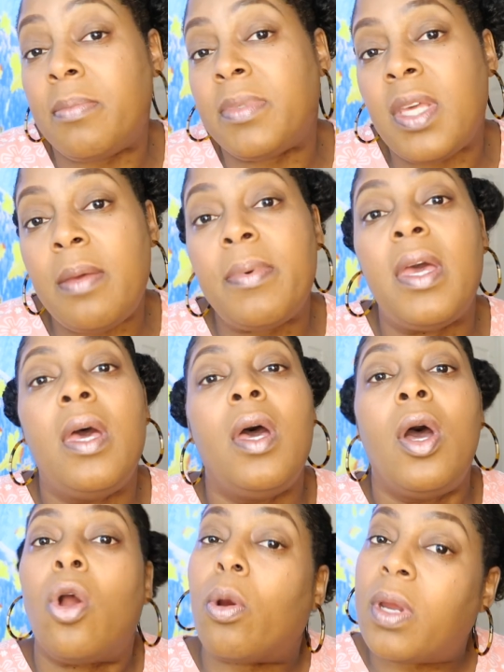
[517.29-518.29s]
comes up
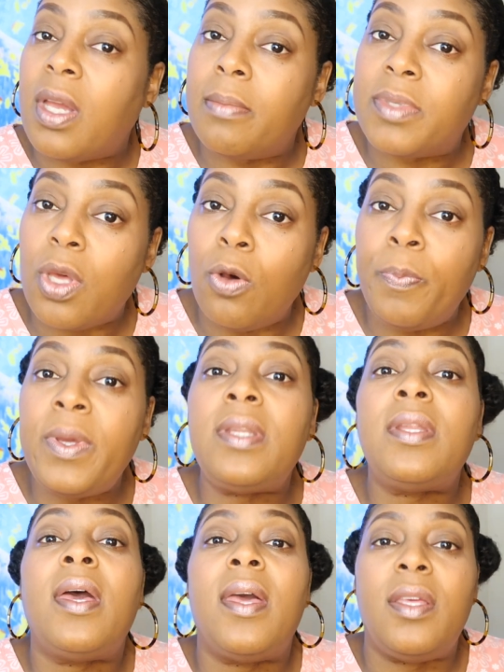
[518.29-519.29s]
or comes open,